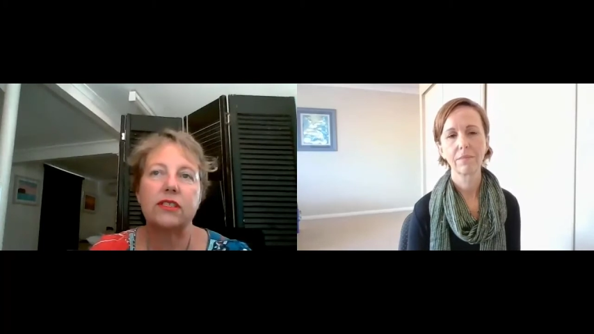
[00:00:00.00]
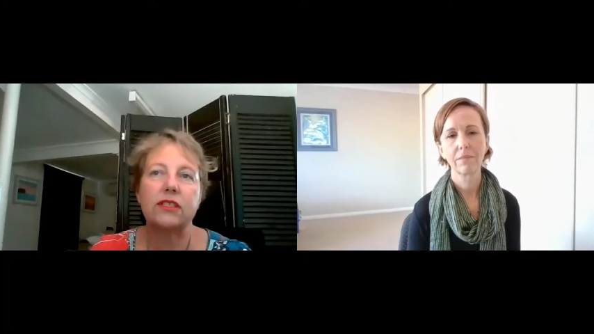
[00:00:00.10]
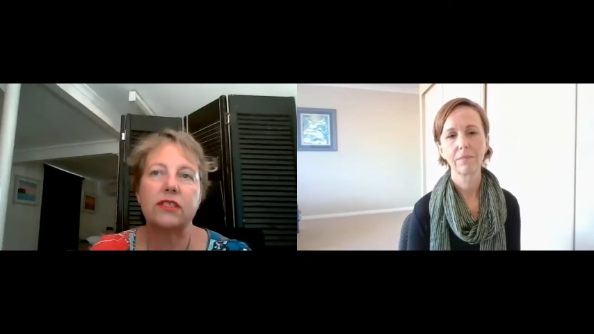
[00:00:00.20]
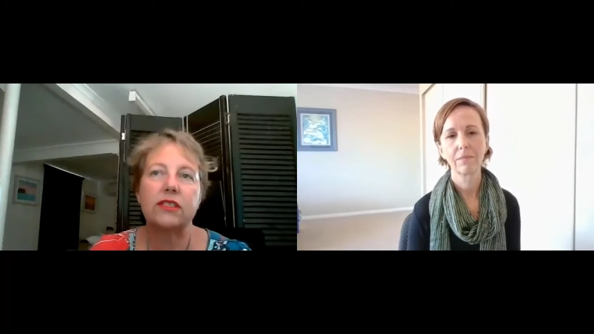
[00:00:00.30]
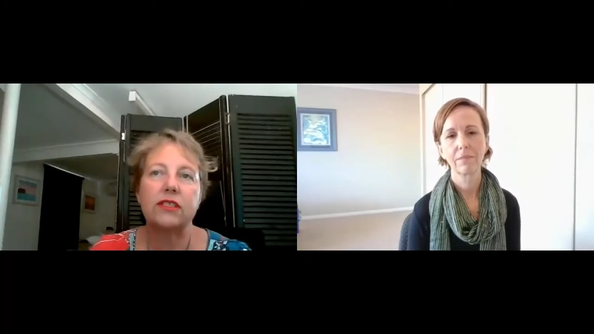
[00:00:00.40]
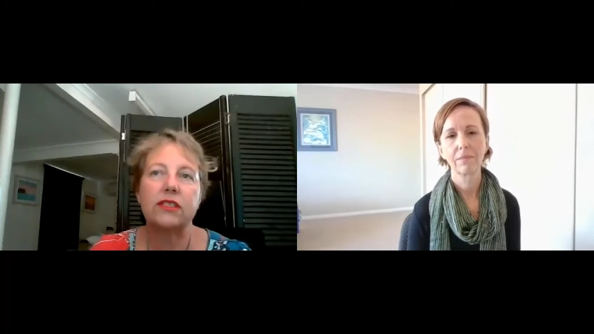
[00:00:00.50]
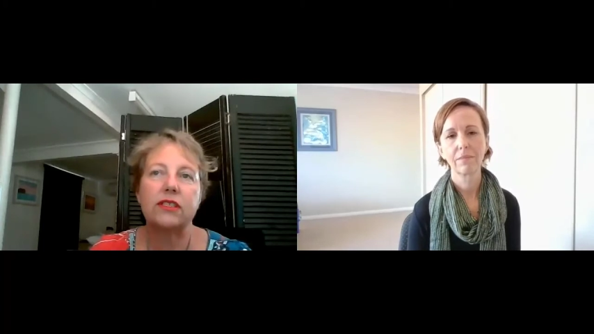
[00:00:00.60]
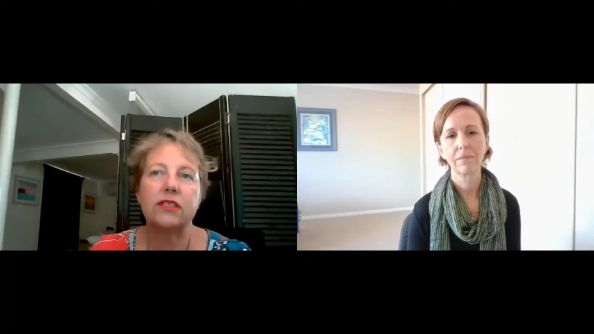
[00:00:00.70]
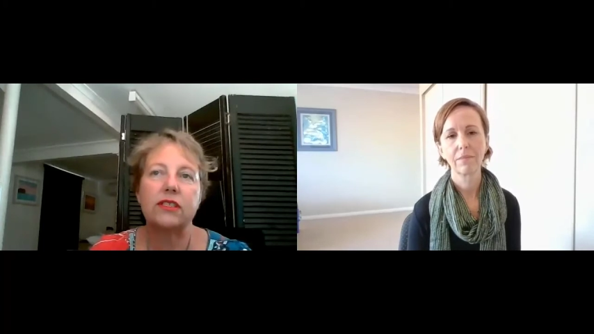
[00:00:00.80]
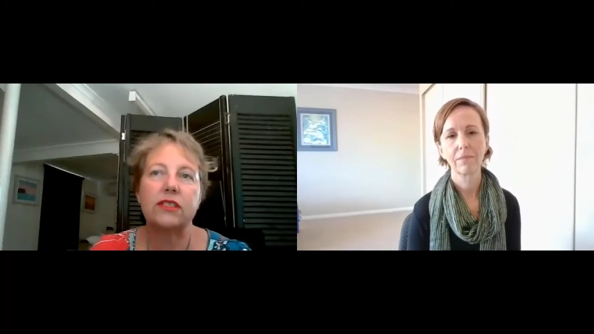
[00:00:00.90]
Speaker 1: of pressure
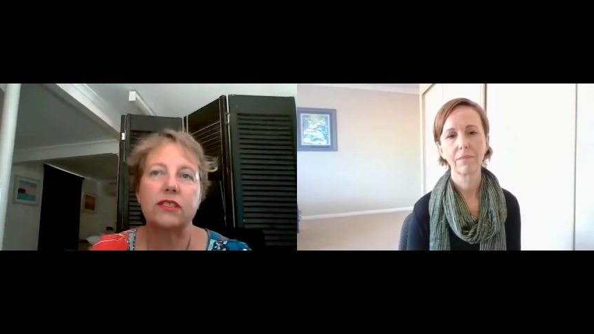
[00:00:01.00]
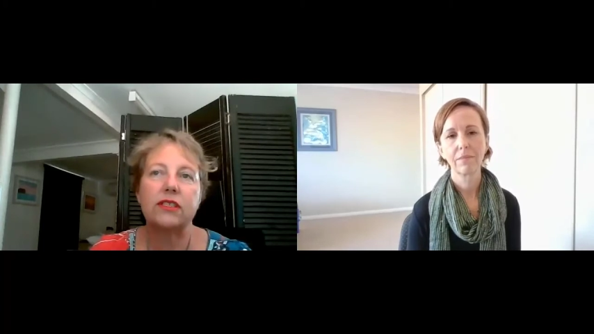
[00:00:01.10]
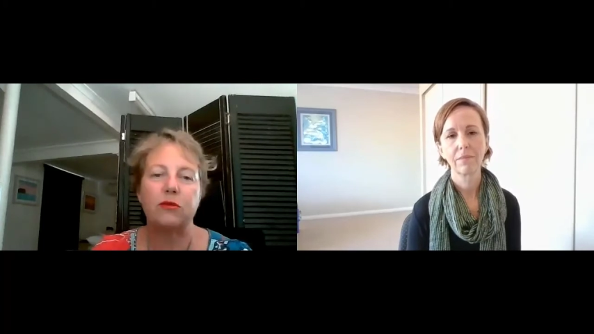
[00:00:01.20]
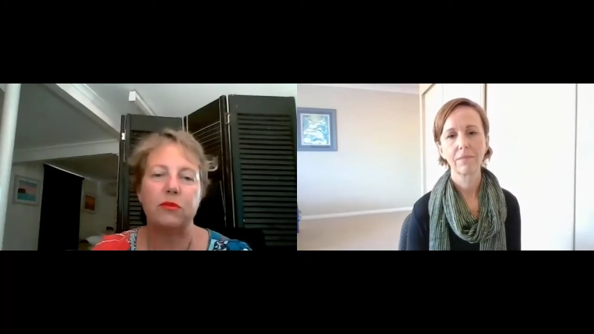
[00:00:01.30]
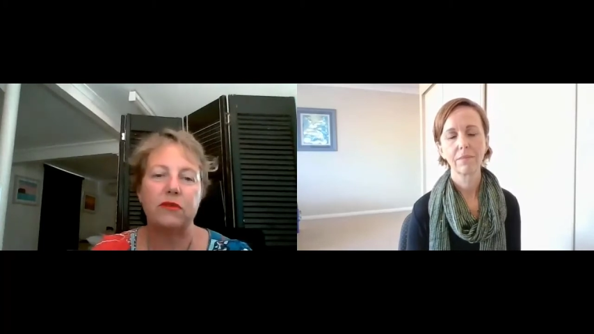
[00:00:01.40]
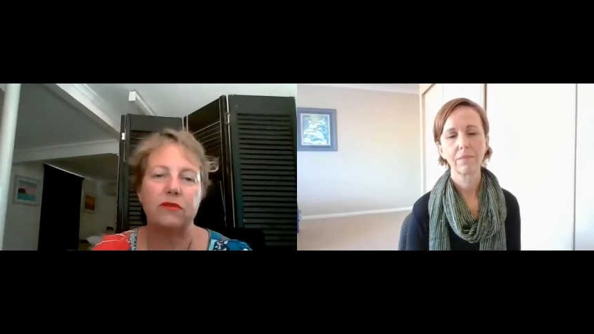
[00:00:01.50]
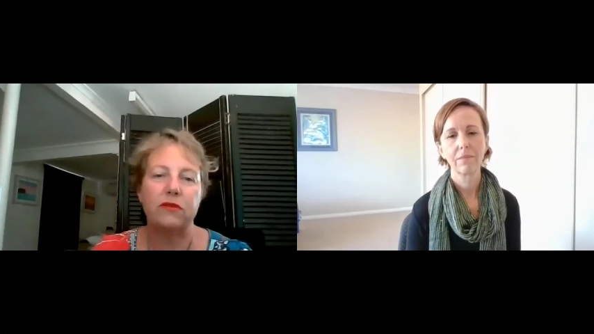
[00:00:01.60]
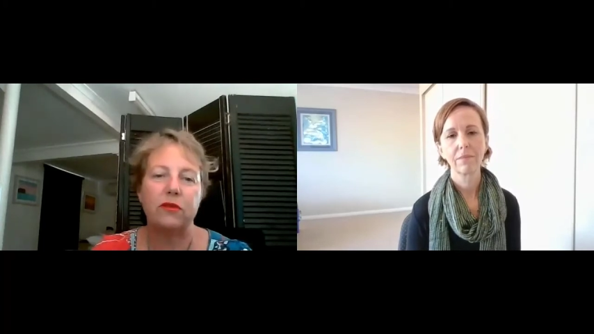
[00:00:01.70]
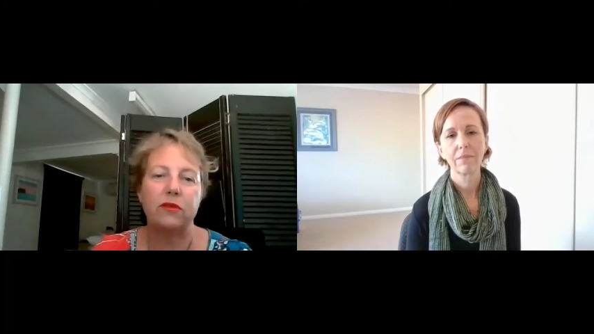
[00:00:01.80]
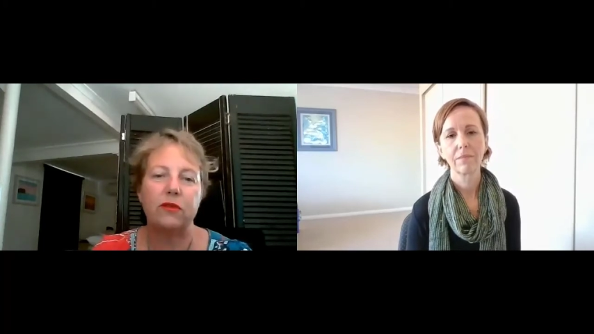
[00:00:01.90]
because they're a bit
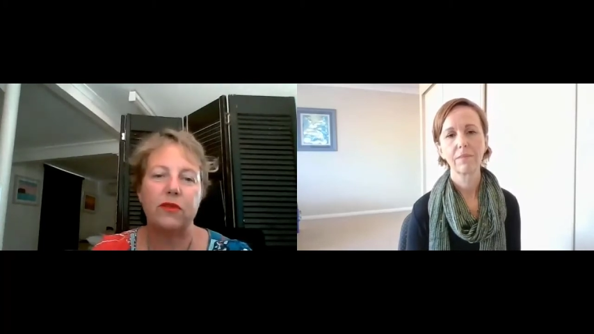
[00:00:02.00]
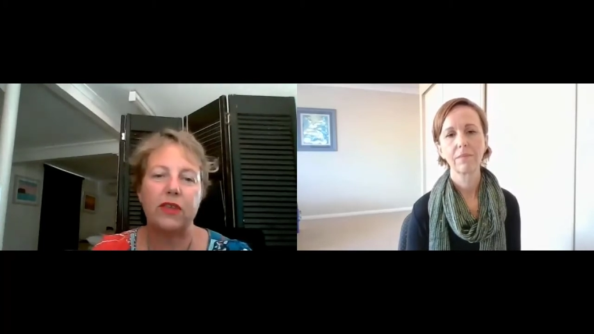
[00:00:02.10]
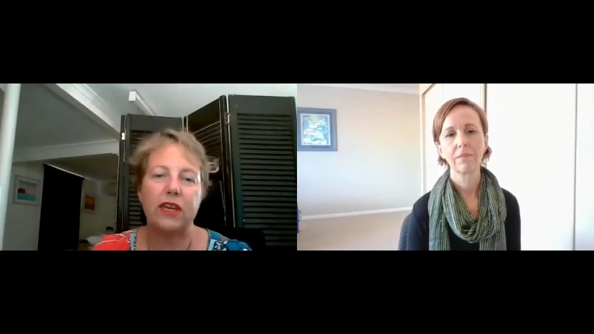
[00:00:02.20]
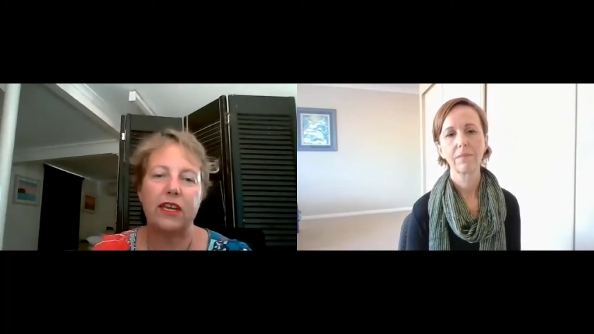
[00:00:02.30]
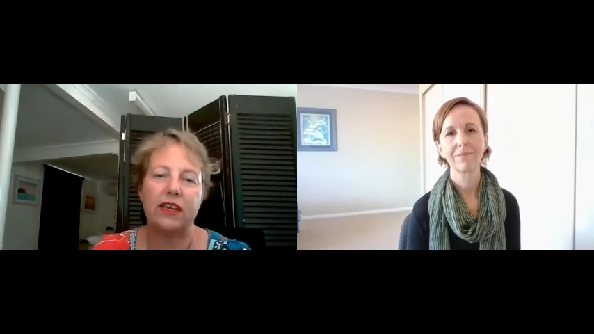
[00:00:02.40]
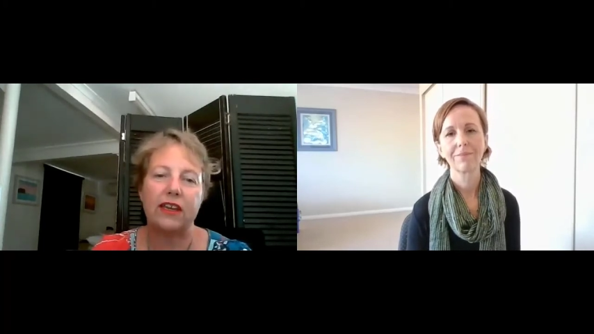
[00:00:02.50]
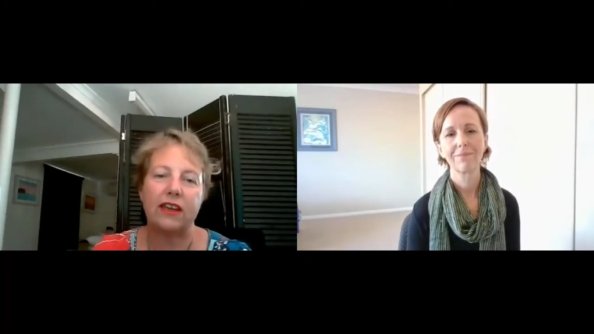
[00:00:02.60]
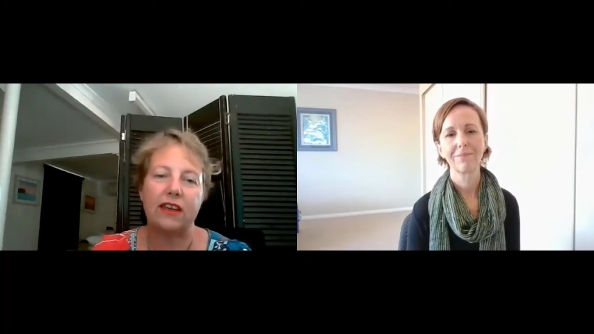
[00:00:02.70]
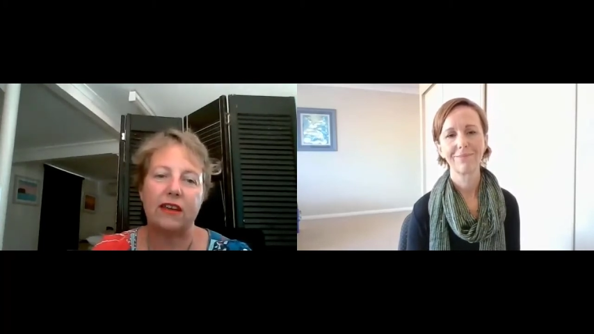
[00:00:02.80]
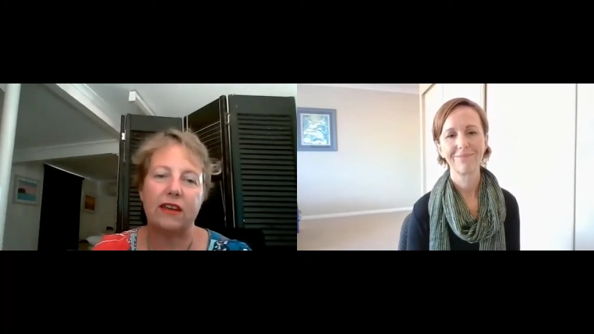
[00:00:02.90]
skeptical before they
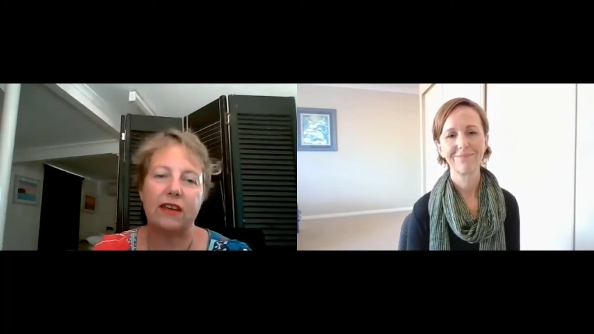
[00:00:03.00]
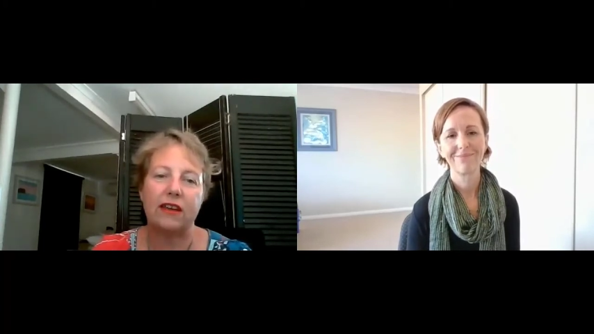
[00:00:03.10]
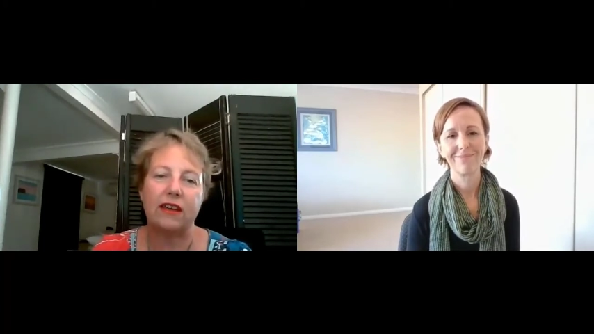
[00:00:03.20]
come.